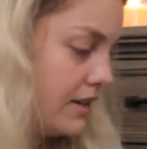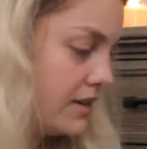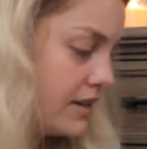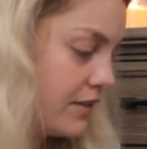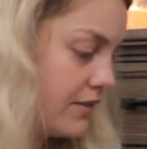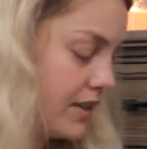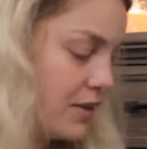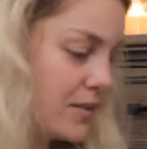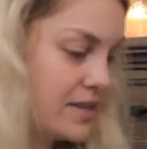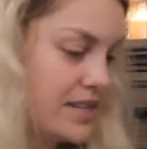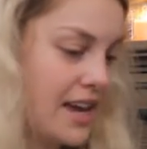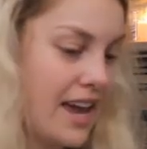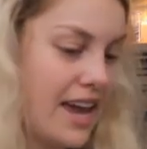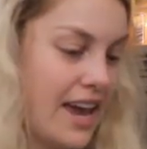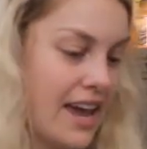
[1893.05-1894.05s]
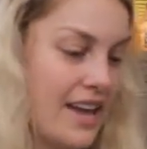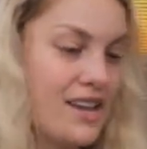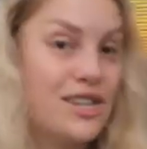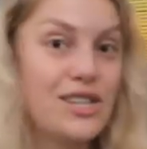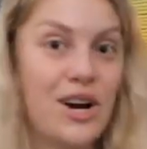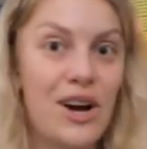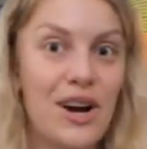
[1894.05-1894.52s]
Definitely was a
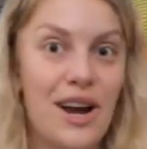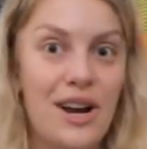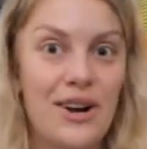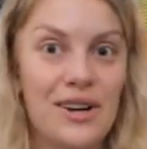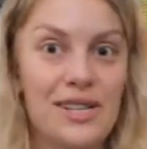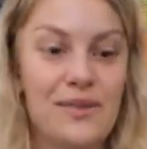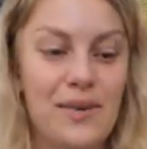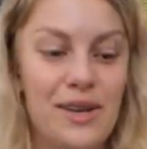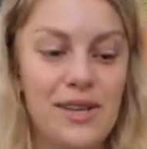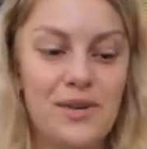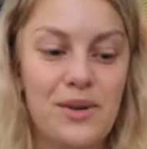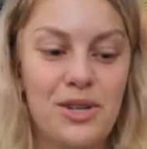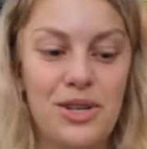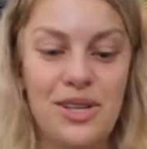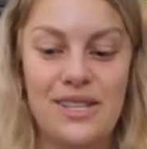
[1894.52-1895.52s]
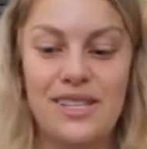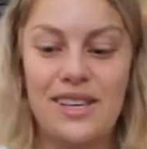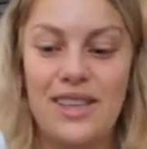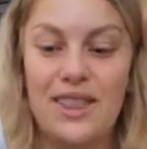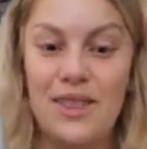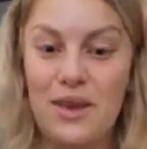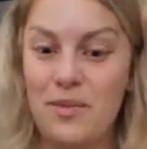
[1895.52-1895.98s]
Target Christmas, which is
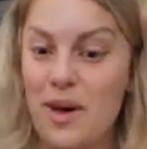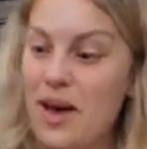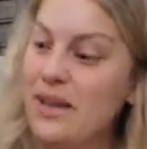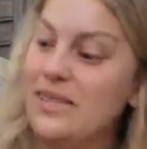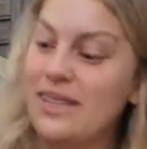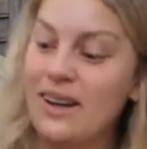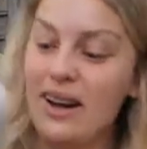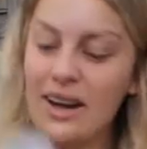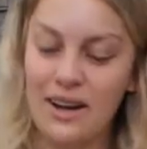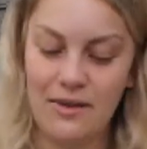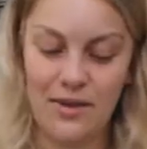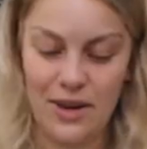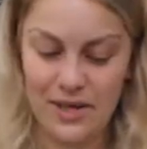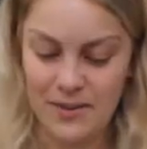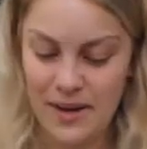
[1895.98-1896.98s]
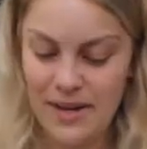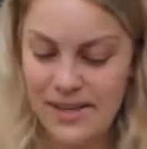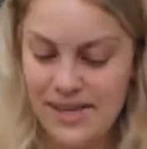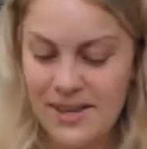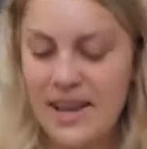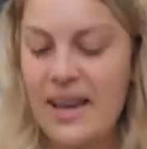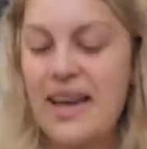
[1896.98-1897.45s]
the best kind of Christmas.